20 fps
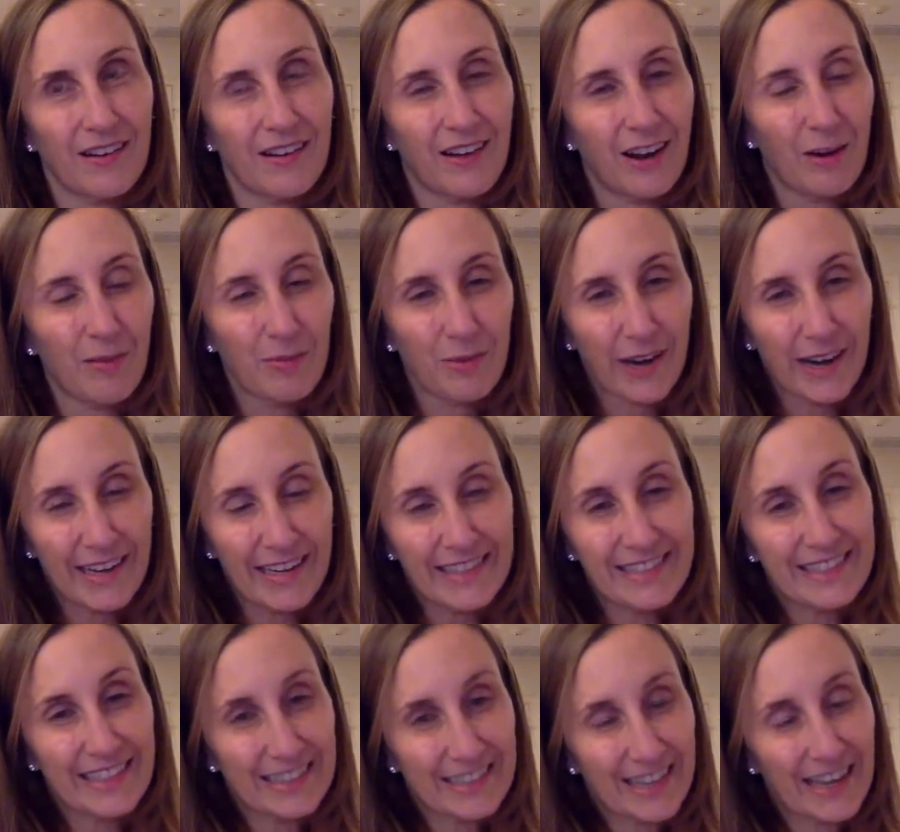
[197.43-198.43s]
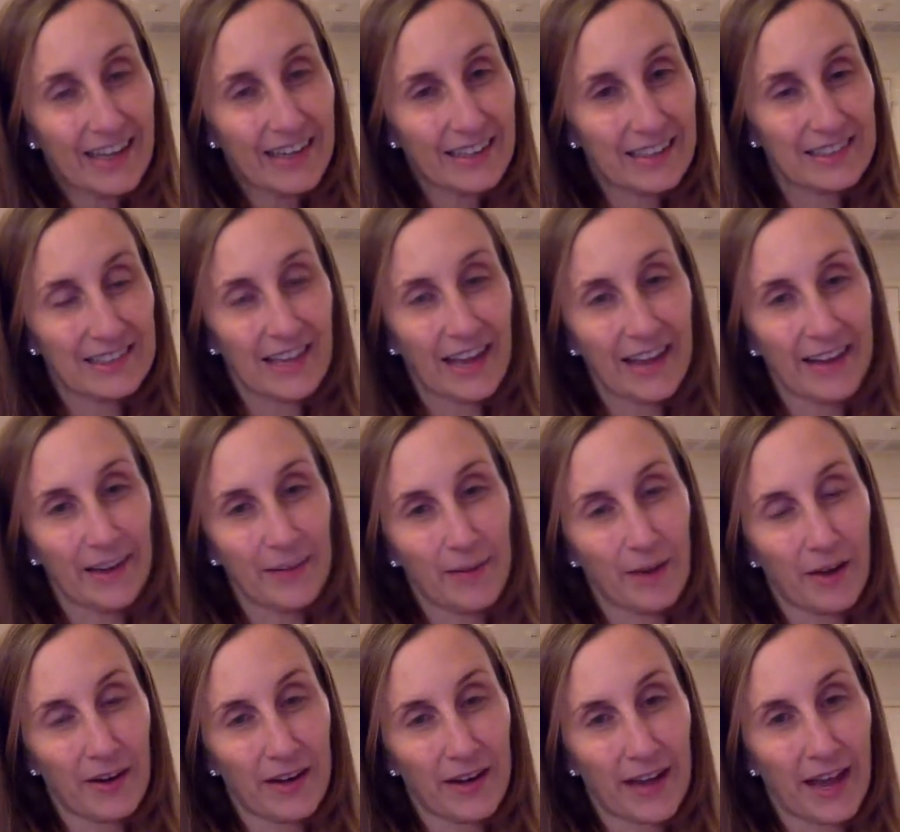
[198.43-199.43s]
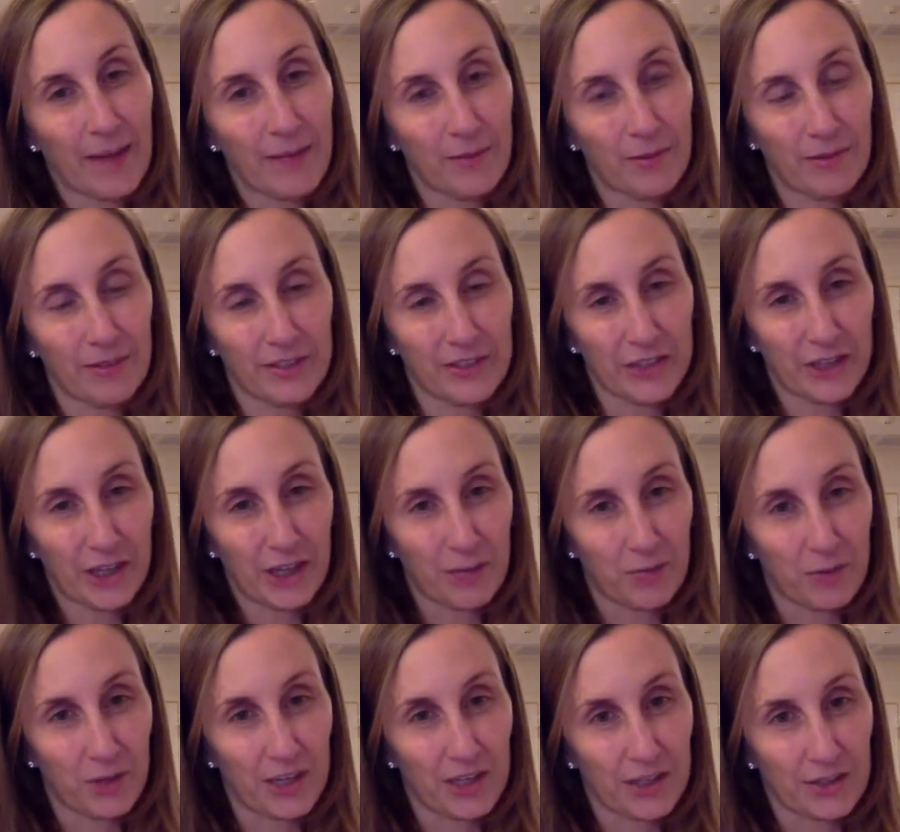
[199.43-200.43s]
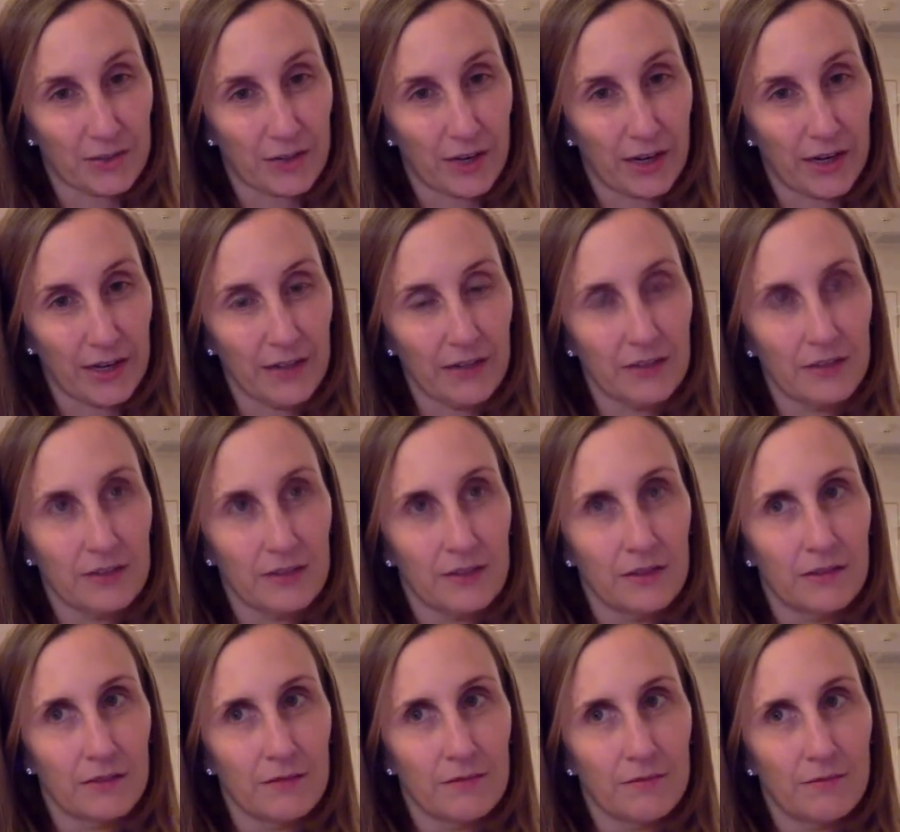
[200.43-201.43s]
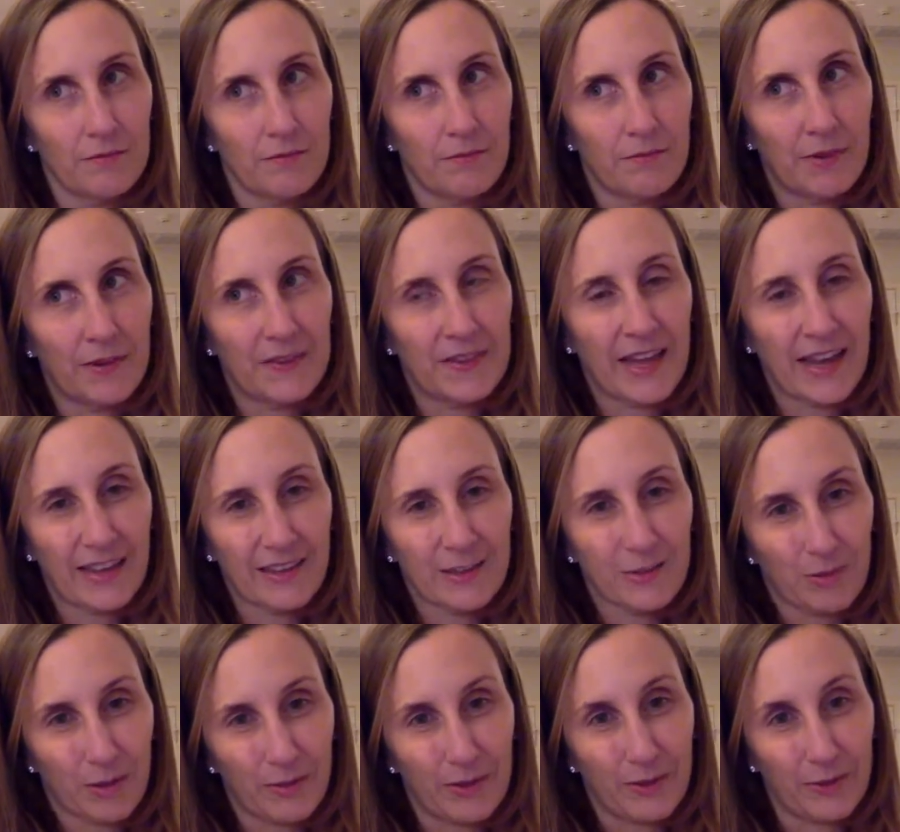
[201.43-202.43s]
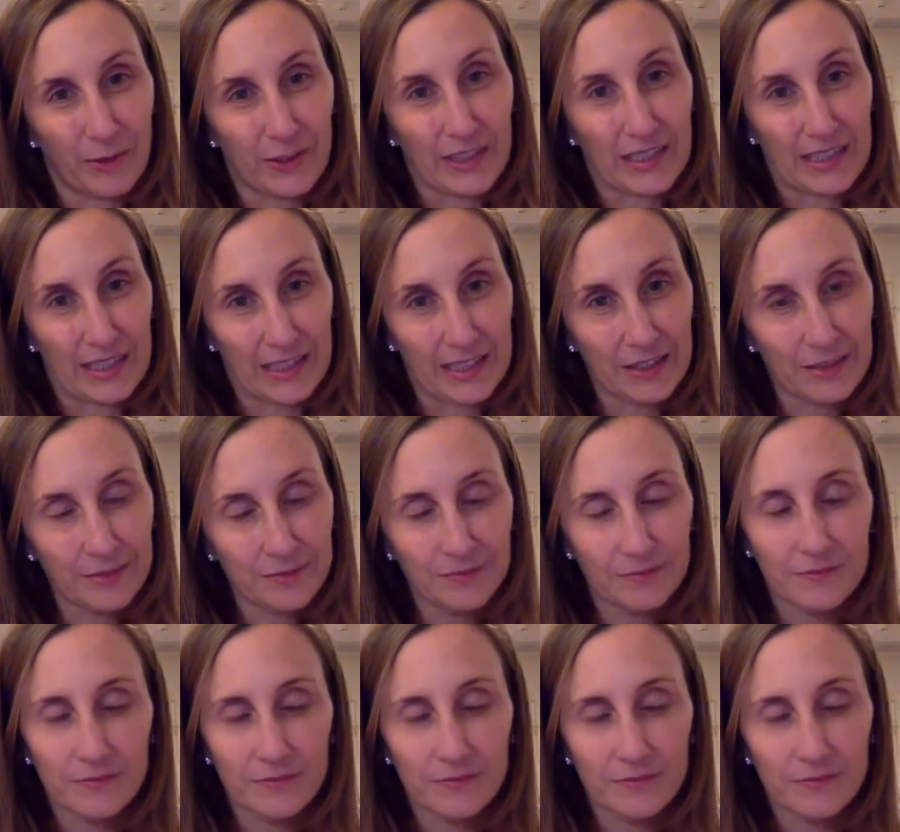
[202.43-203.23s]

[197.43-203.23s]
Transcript: Our brain doesn't get that excited about an apple and a chicken breast, right? But that's what we really need.